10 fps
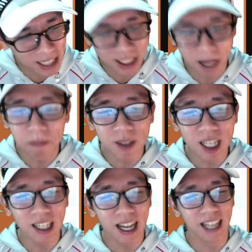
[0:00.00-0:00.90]

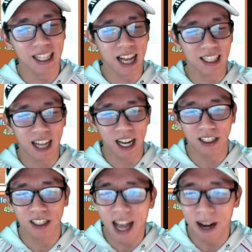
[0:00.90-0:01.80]
Something like that,
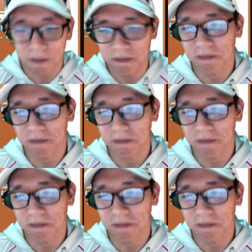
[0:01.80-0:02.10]
guys. Now,